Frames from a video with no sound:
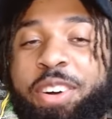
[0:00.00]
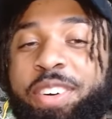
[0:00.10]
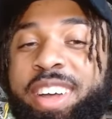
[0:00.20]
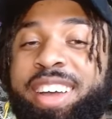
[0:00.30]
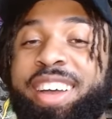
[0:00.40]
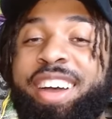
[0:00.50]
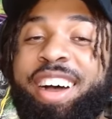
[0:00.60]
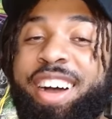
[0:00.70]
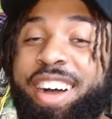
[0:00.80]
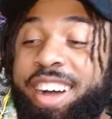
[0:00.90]
So
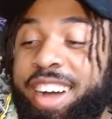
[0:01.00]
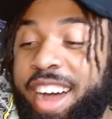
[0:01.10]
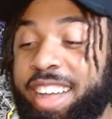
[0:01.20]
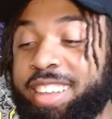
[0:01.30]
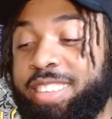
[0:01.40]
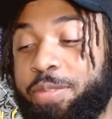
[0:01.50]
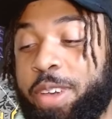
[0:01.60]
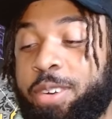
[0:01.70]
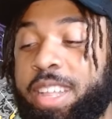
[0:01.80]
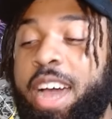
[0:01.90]
uh, I
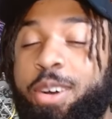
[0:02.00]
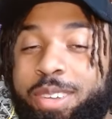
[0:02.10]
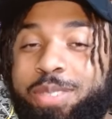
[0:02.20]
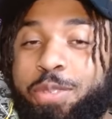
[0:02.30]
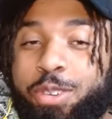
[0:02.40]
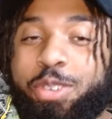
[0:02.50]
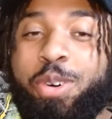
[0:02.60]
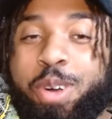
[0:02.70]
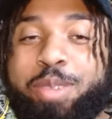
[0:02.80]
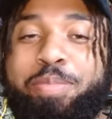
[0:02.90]
need to figure it out
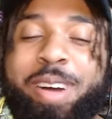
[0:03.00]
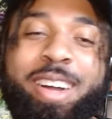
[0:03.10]
for sure.